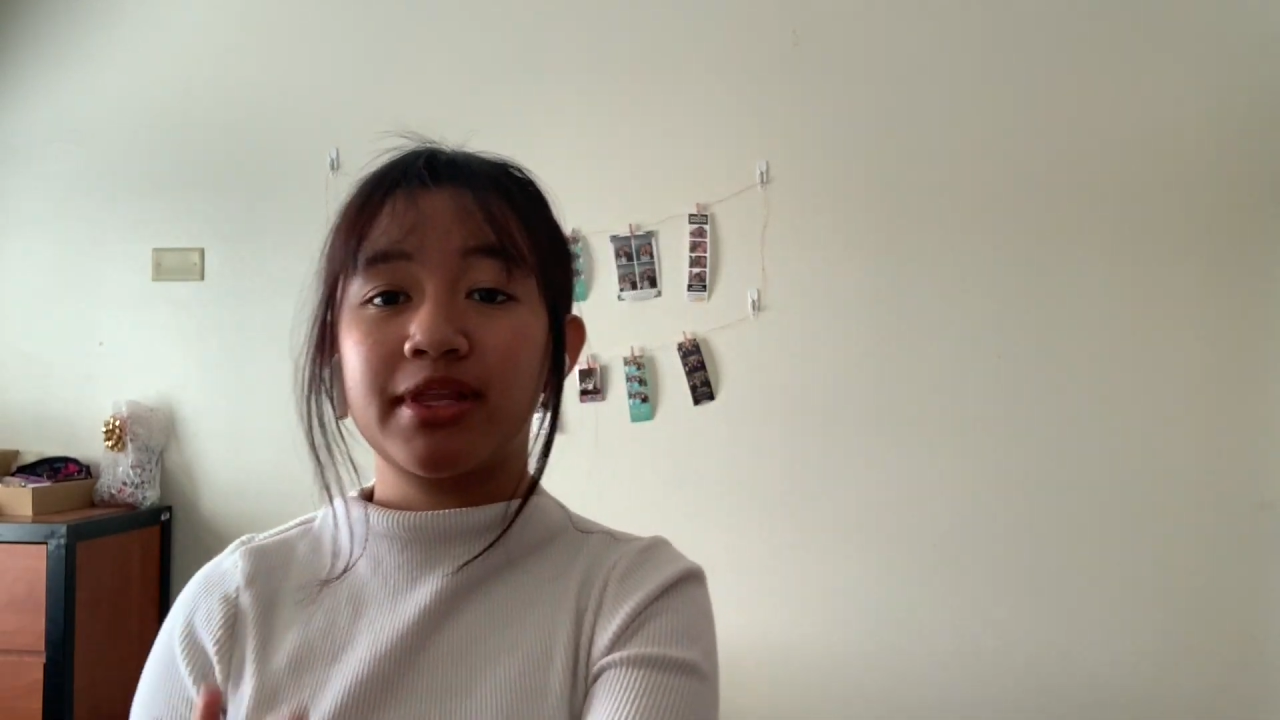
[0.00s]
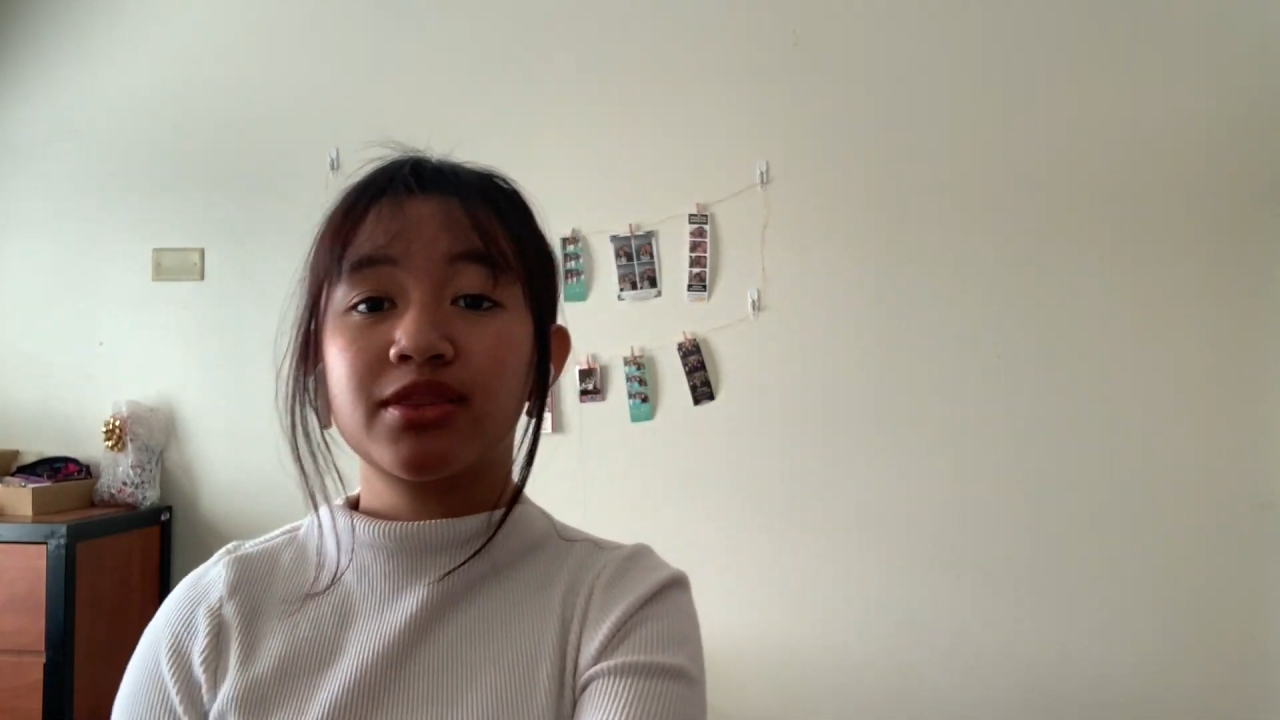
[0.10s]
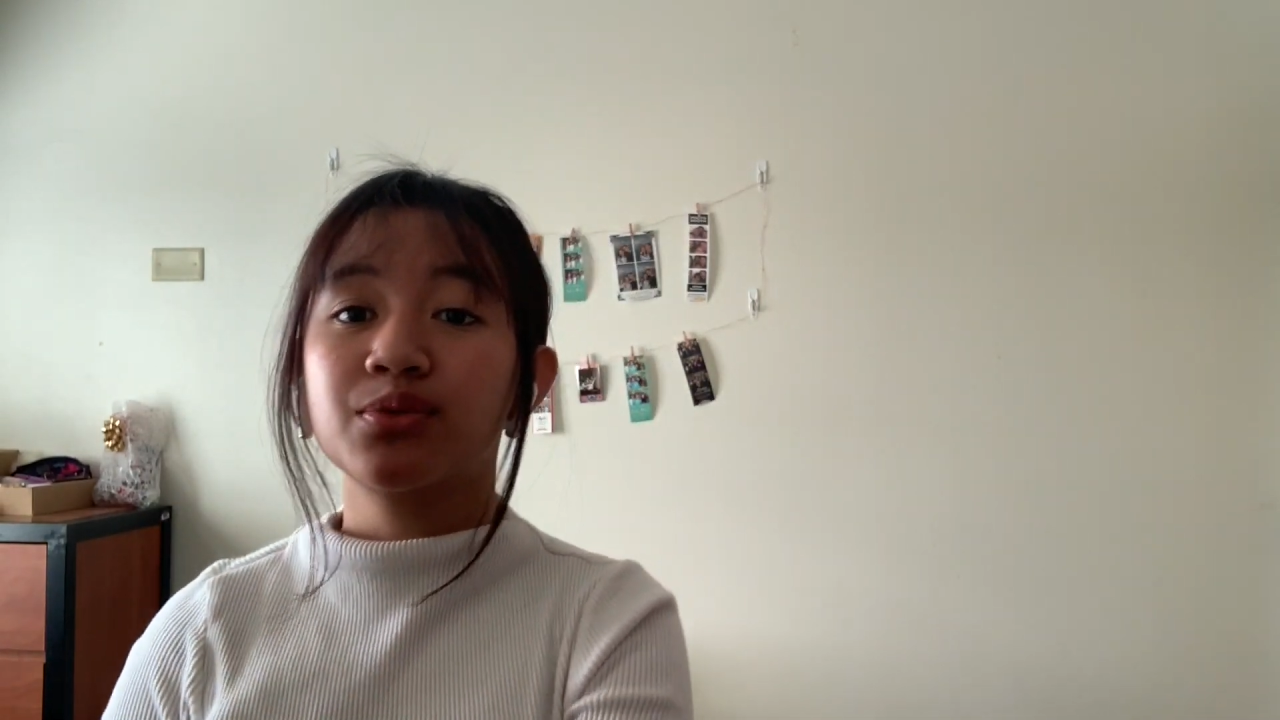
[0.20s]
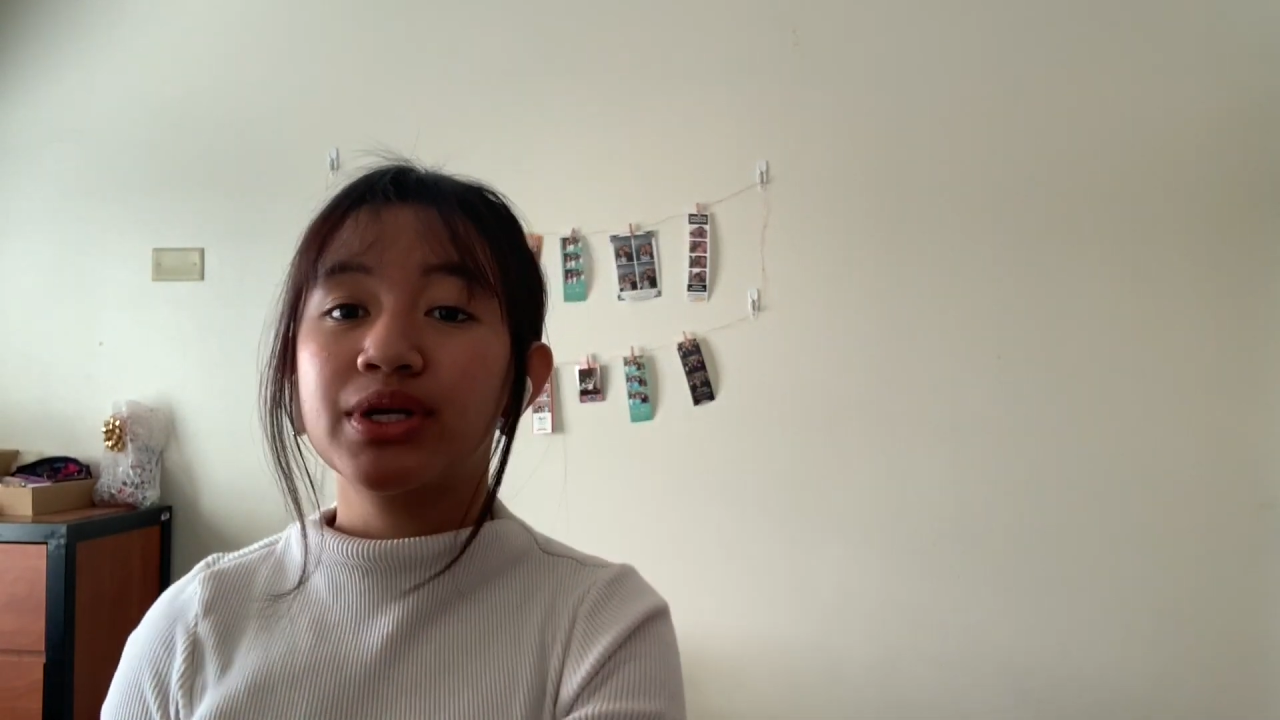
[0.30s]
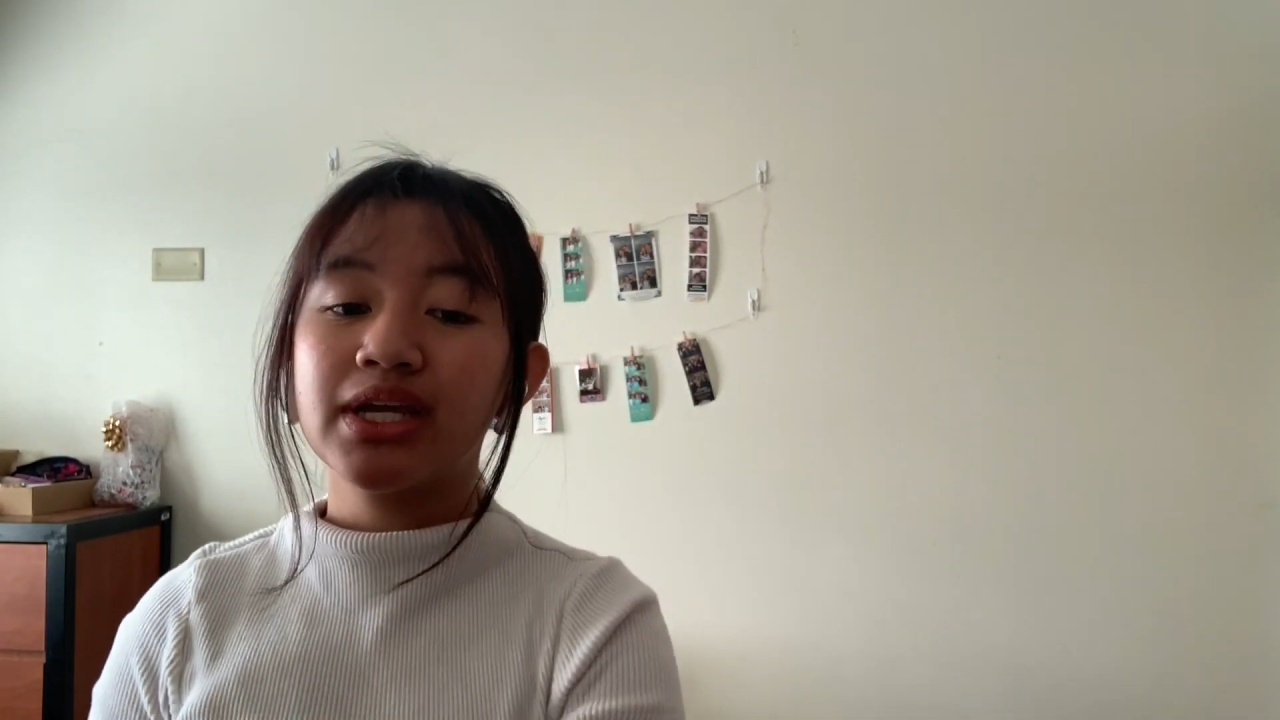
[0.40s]

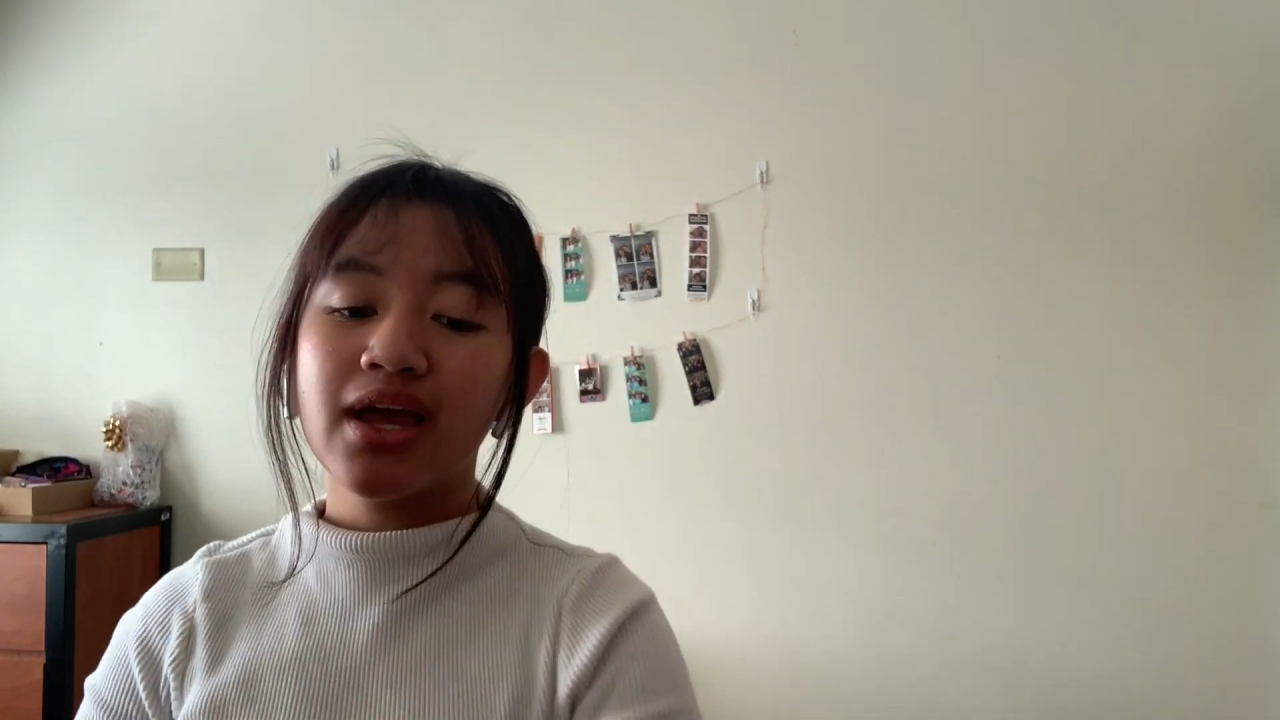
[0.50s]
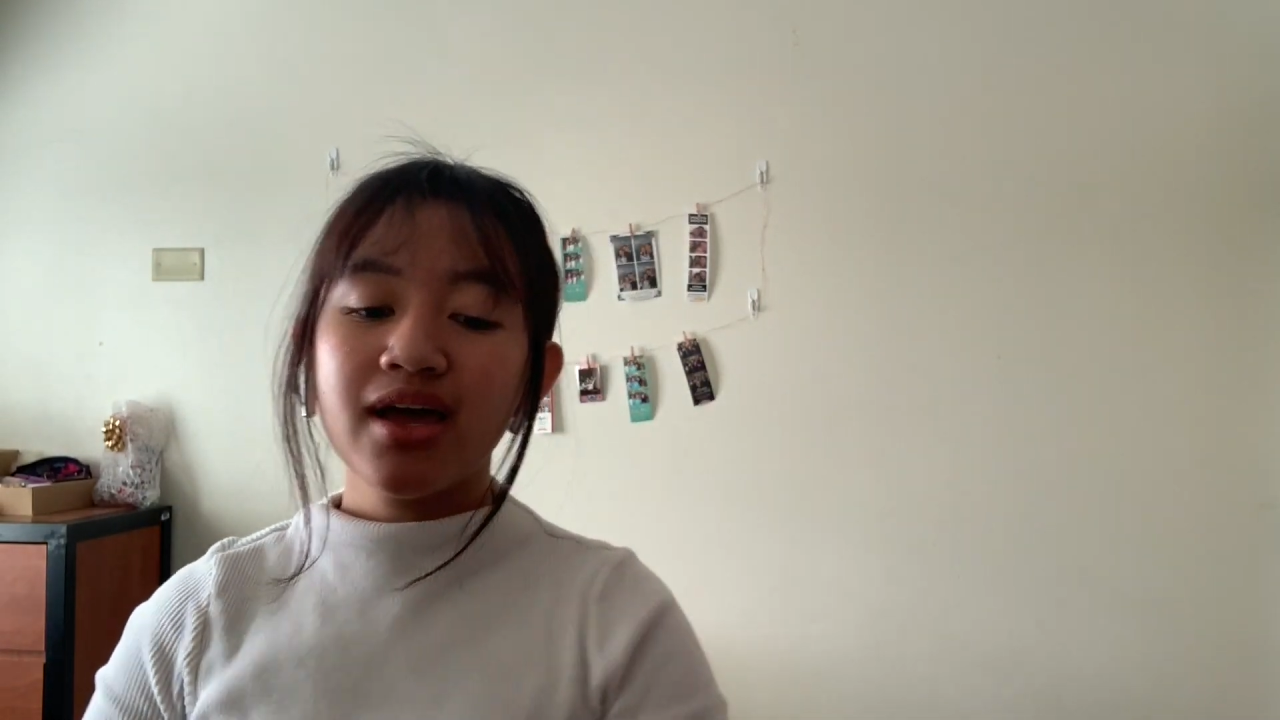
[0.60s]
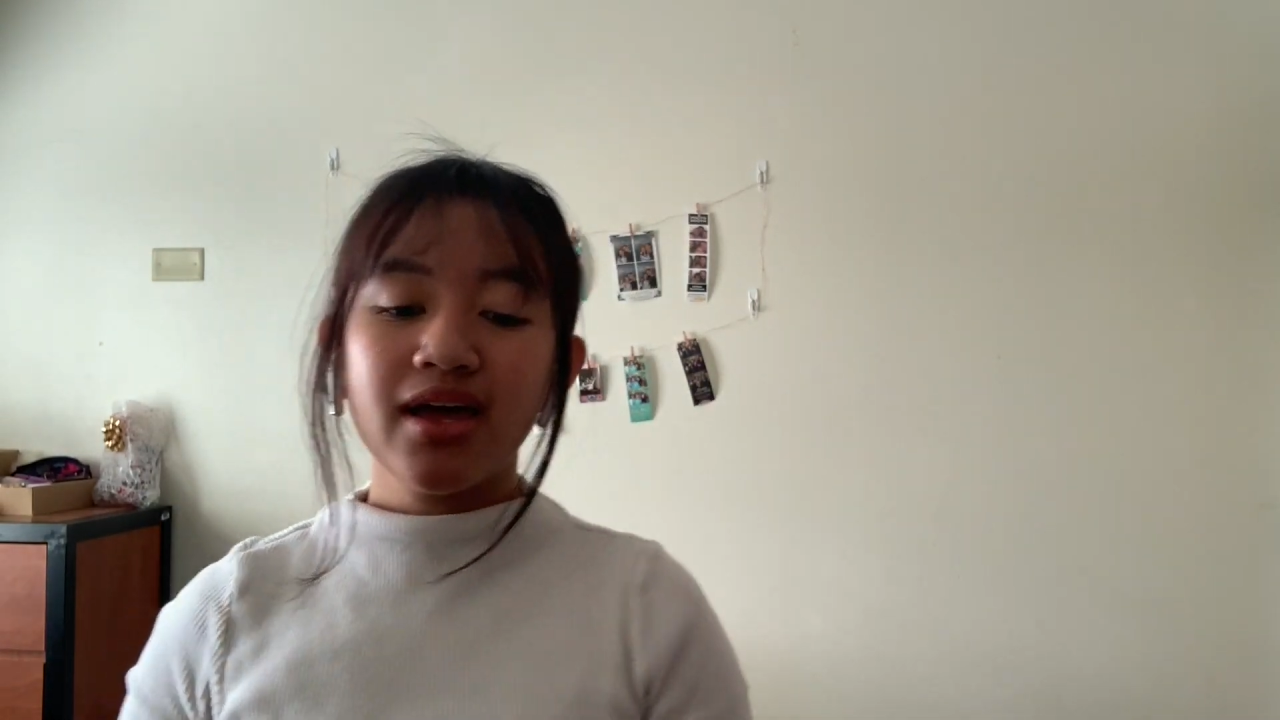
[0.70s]
at 3.